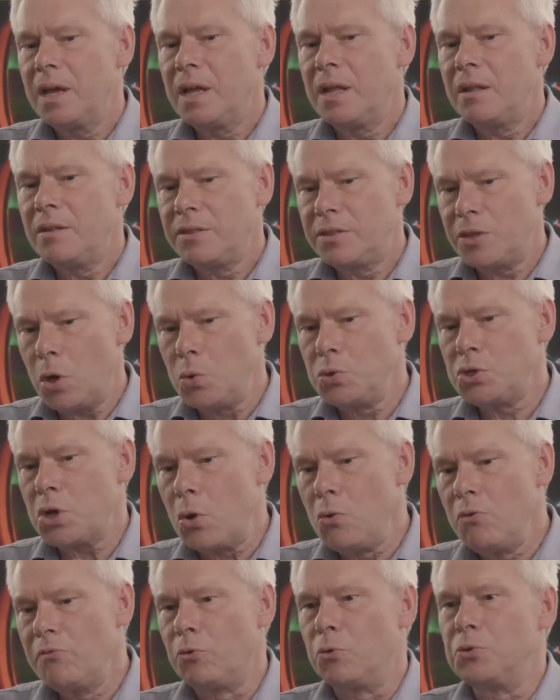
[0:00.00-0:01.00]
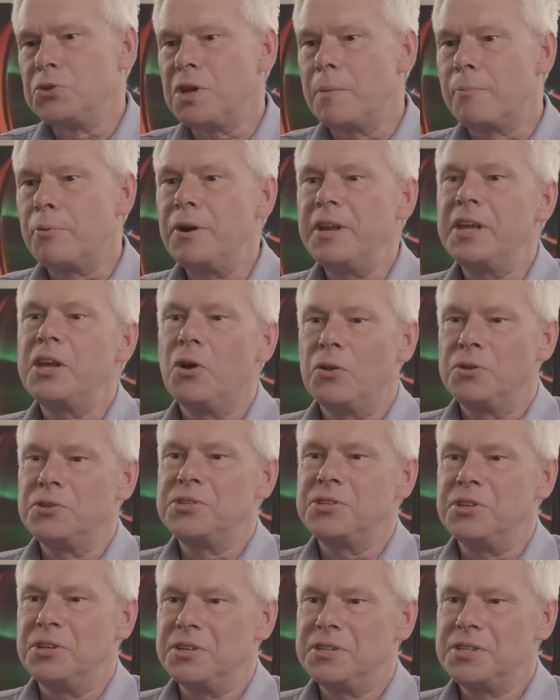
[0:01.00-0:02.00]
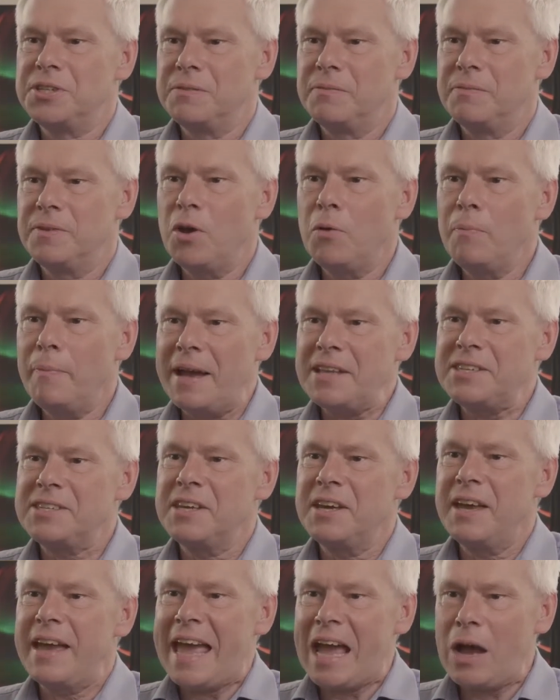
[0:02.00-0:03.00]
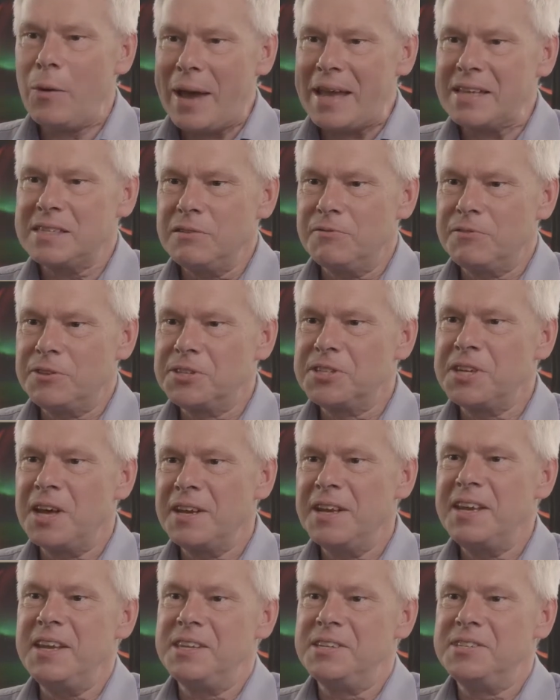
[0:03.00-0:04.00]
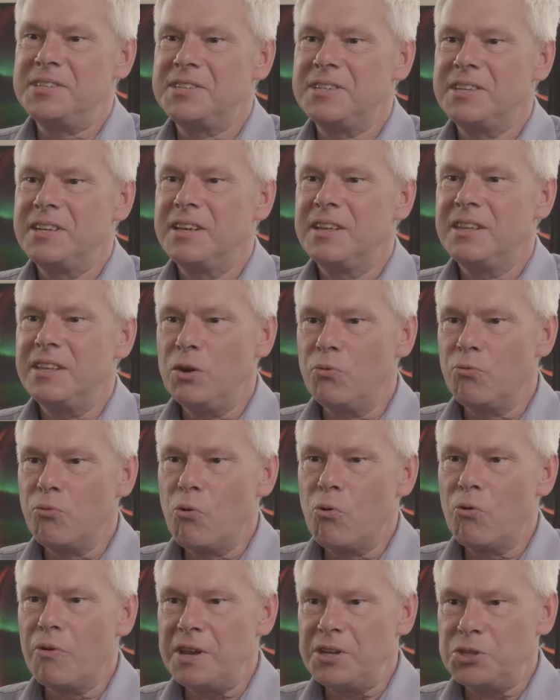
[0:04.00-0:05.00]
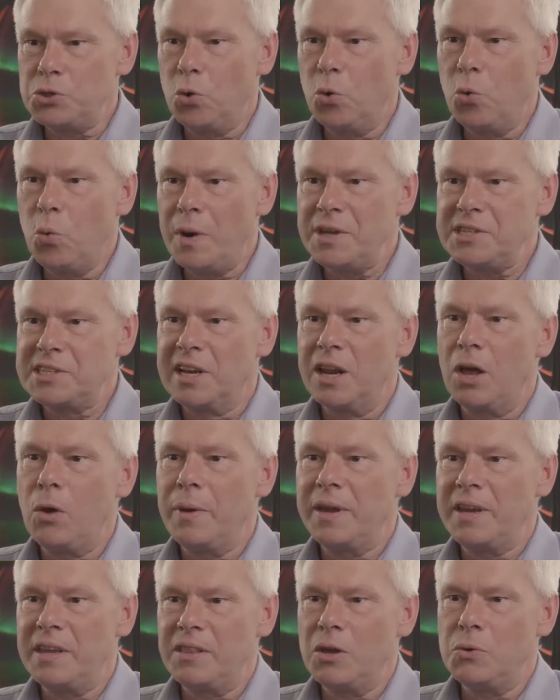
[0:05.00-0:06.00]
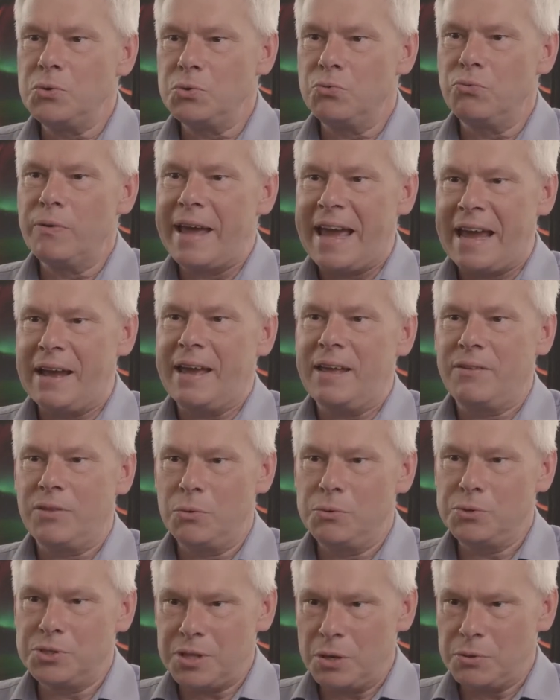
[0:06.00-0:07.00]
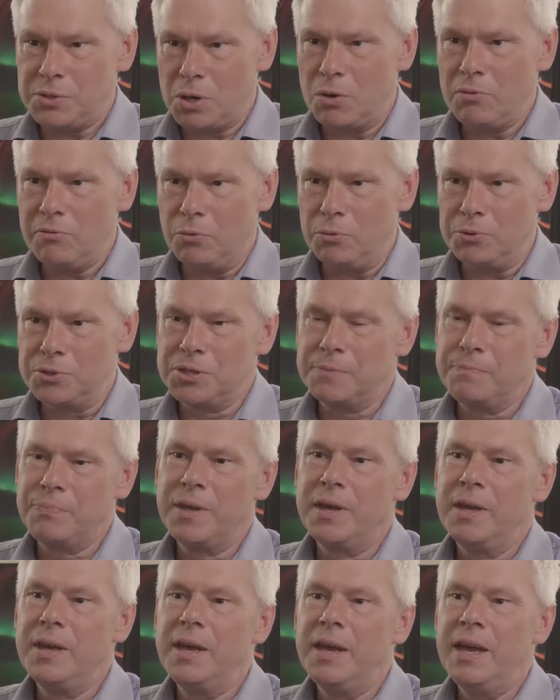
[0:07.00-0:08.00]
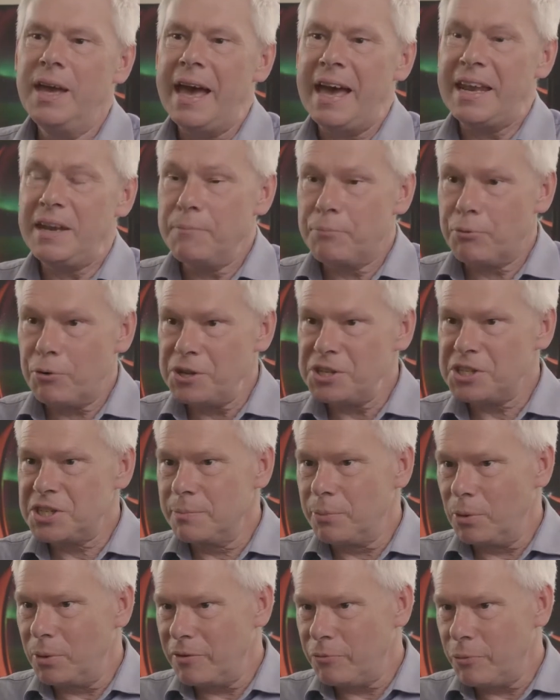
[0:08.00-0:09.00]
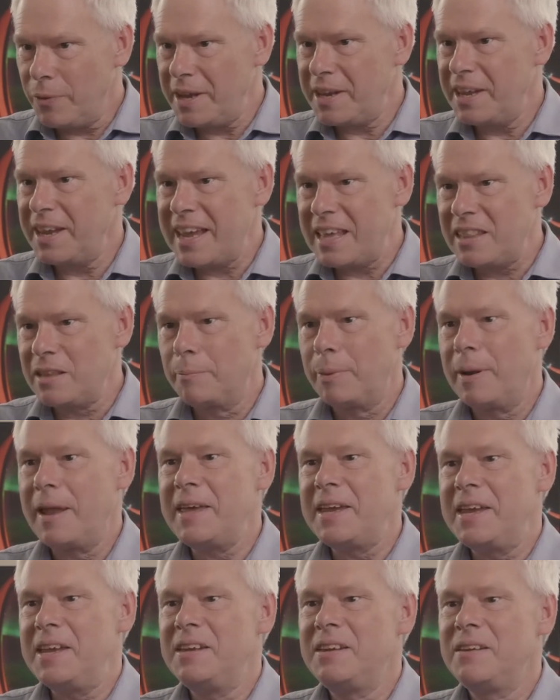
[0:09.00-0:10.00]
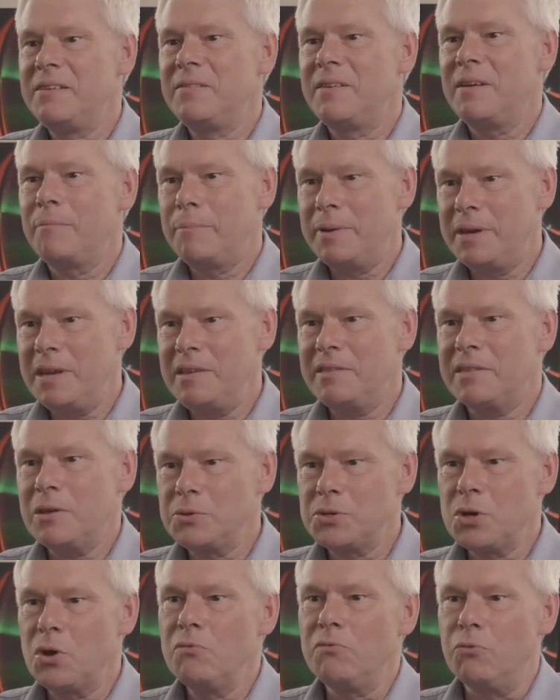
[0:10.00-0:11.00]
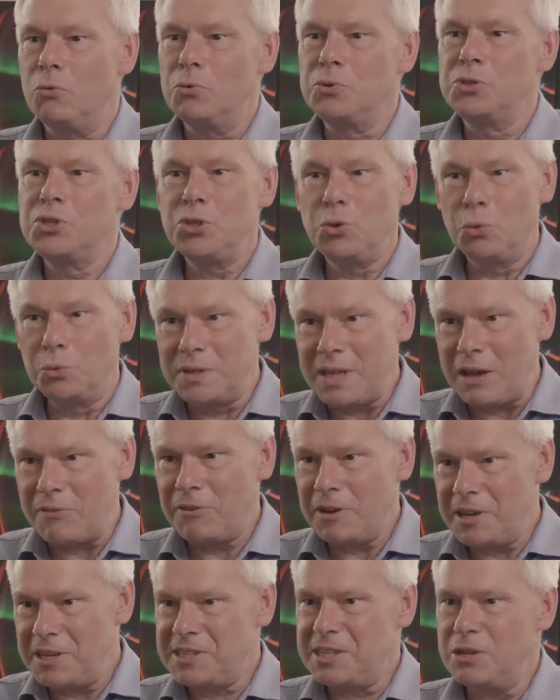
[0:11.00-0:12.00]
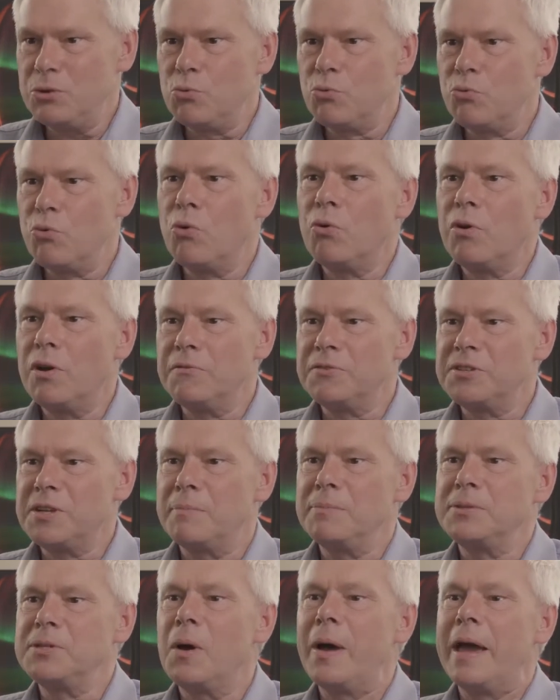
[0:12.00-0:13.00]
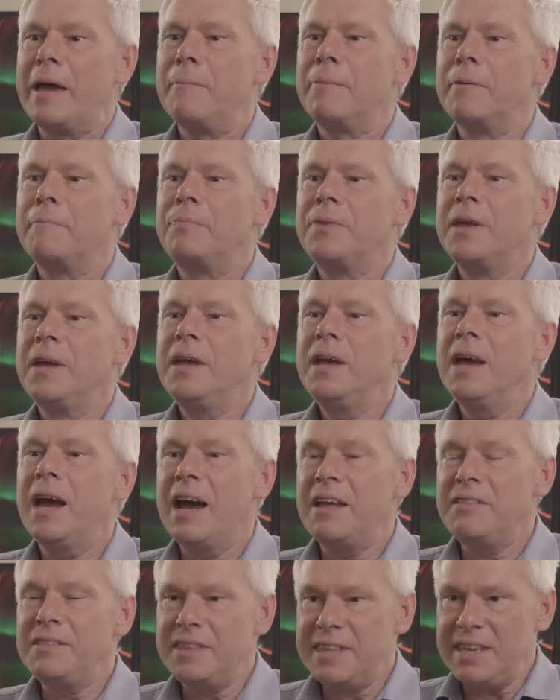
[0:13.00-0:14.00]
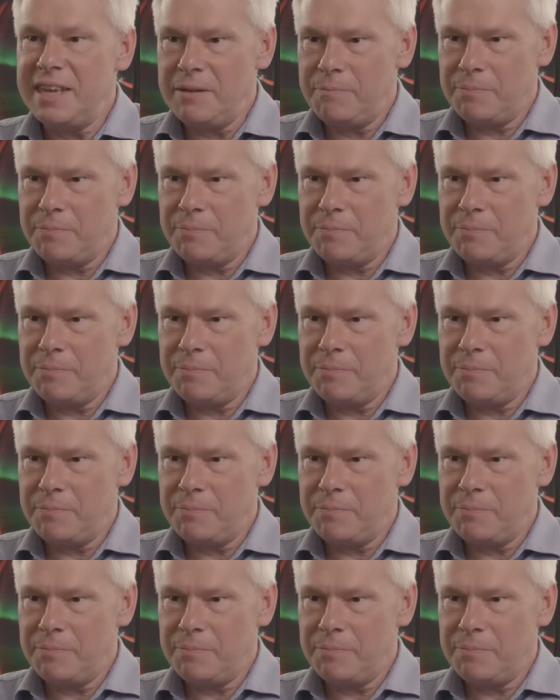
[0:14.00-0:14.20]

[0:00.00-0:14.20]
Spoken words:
those ovals are pretty constant. No matter how active the sun is, the aurora is always glowing in those ovals. And in principle, if we can get the plane beneath those ovals, you'll definitely see an aurora of some type. And the